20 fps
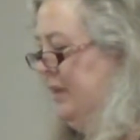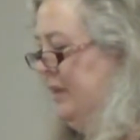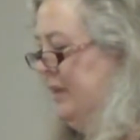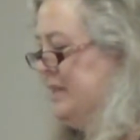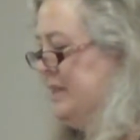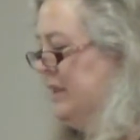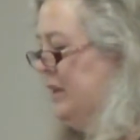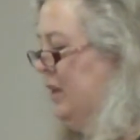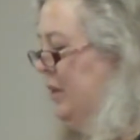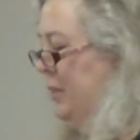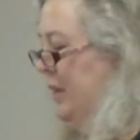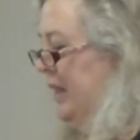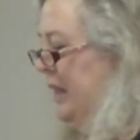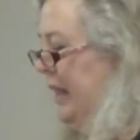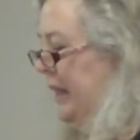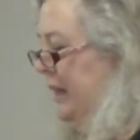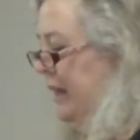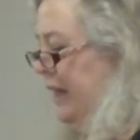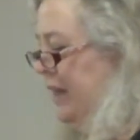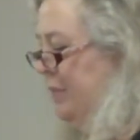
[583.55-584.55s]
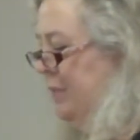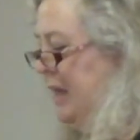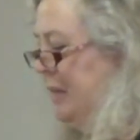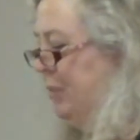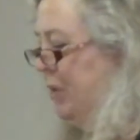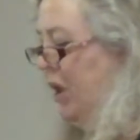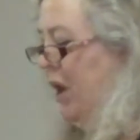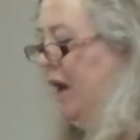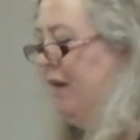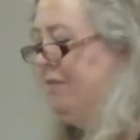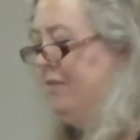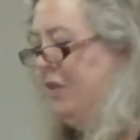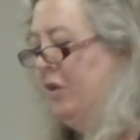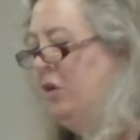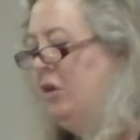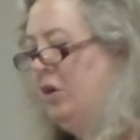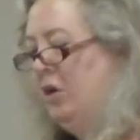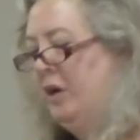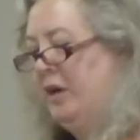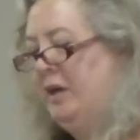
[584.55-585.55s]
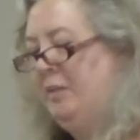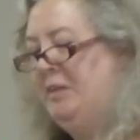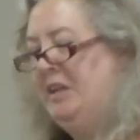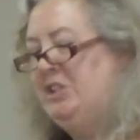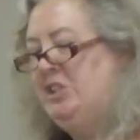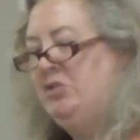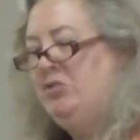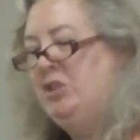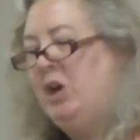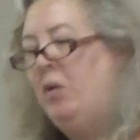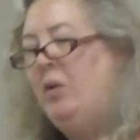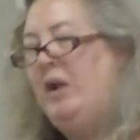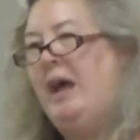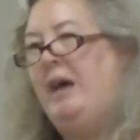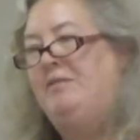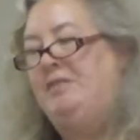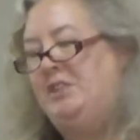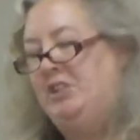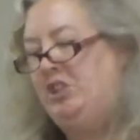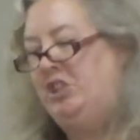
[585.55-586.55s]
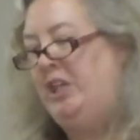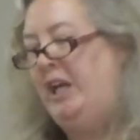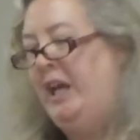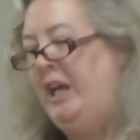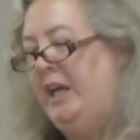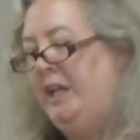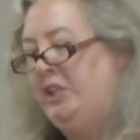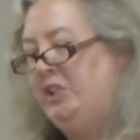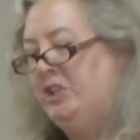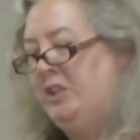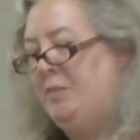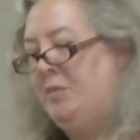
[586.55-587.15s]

It's a little bit like letting people off the hook. It means you don't have to change.